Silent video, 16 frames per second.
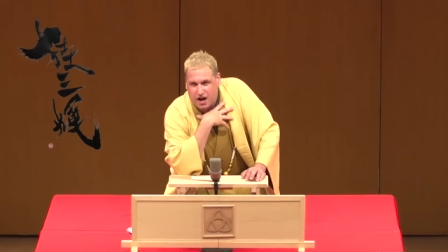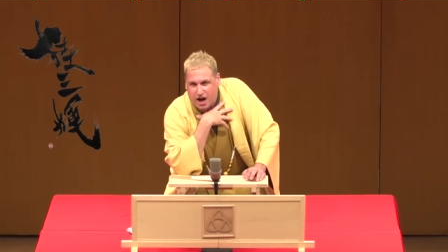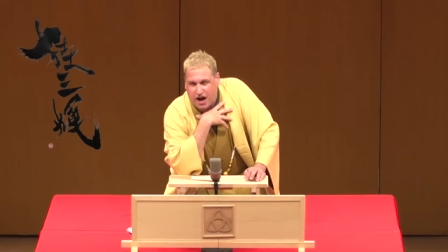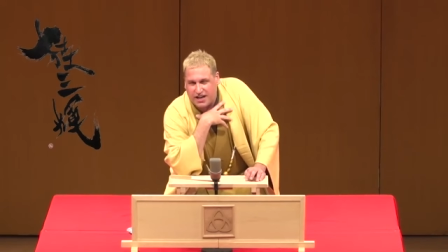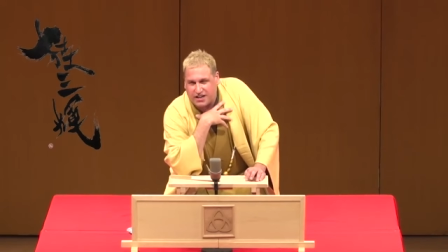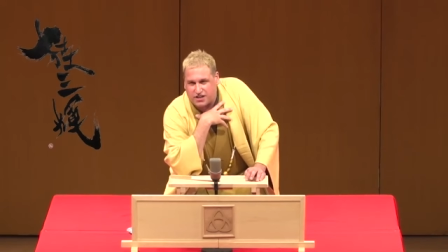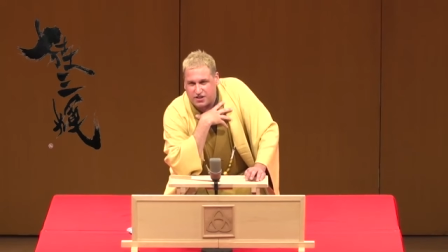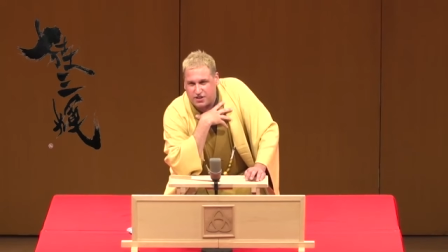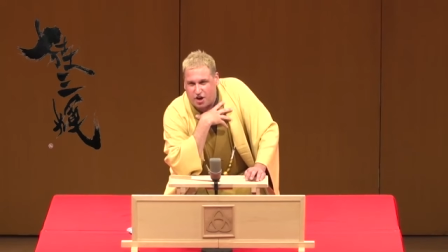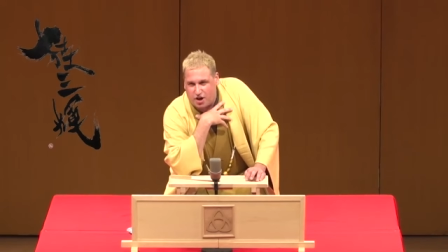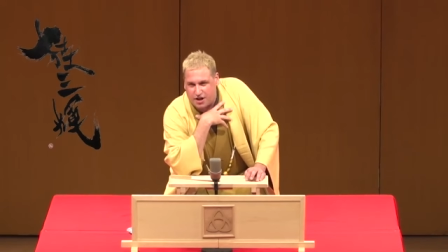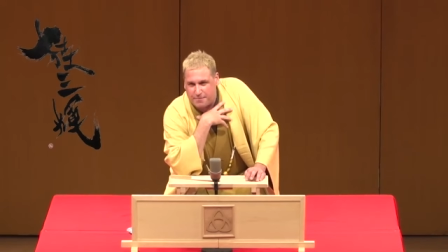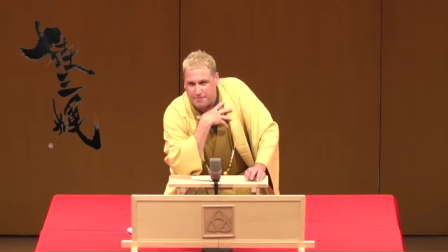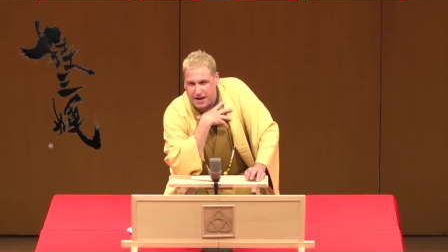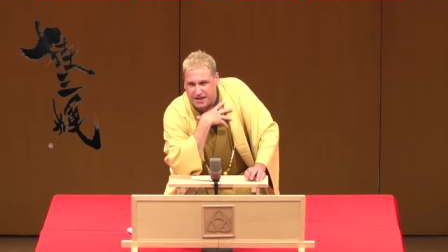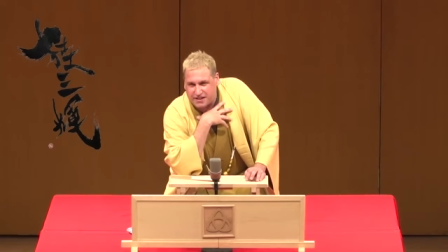I could
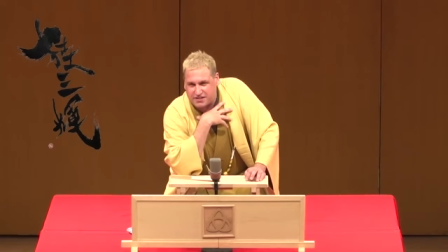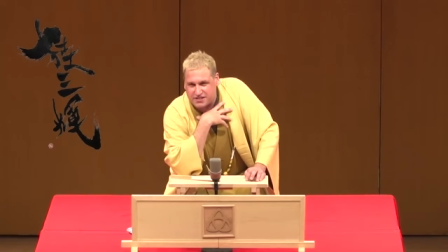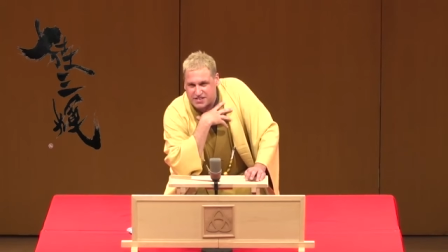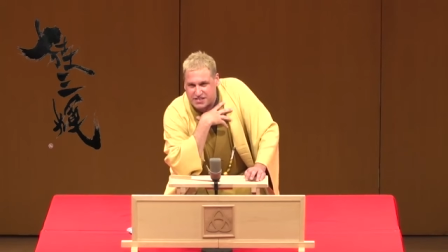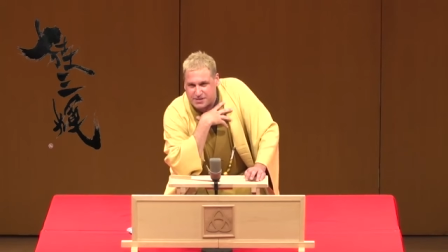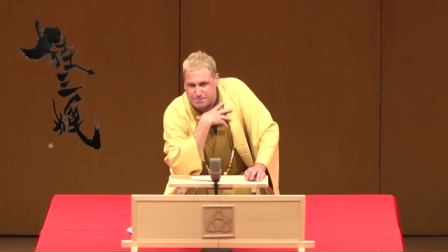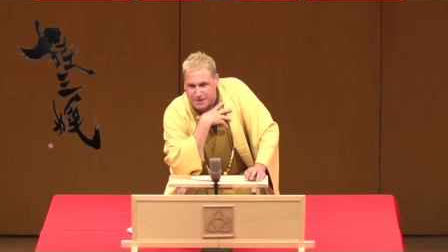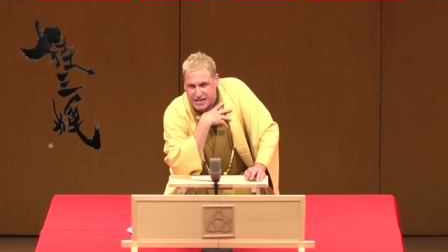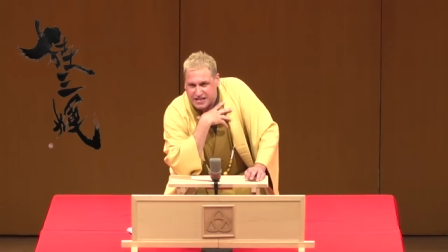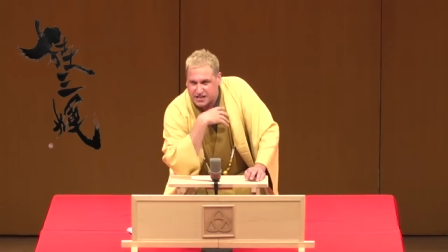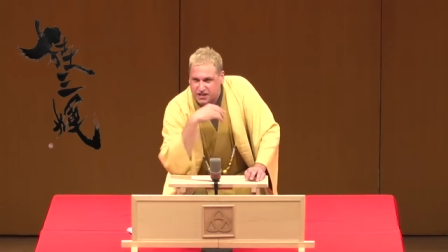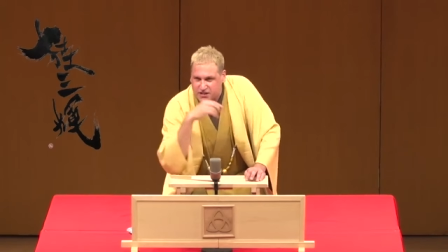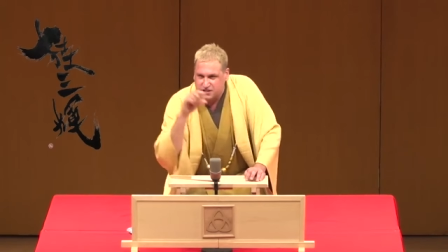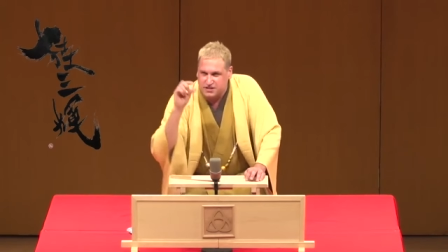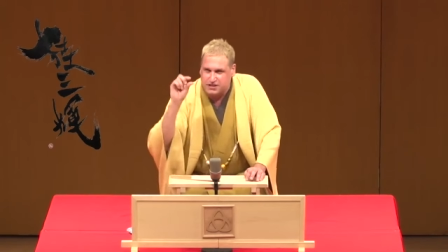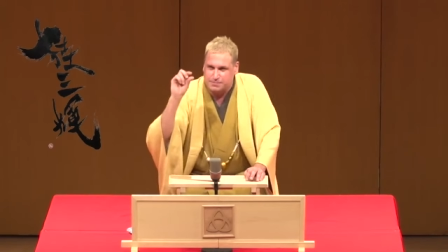automatically speak
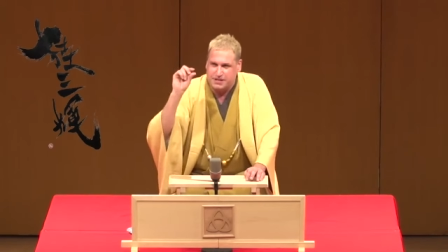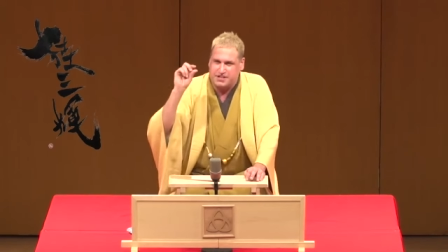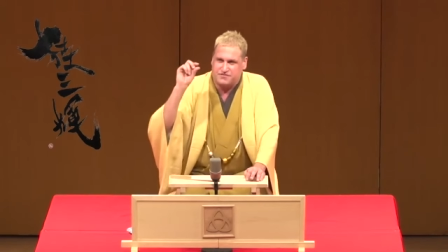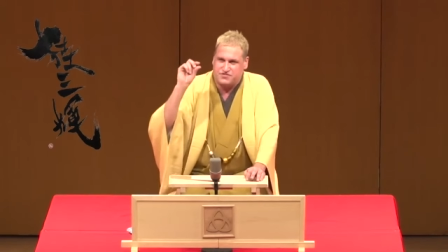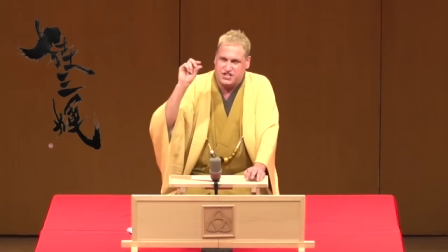a little bit of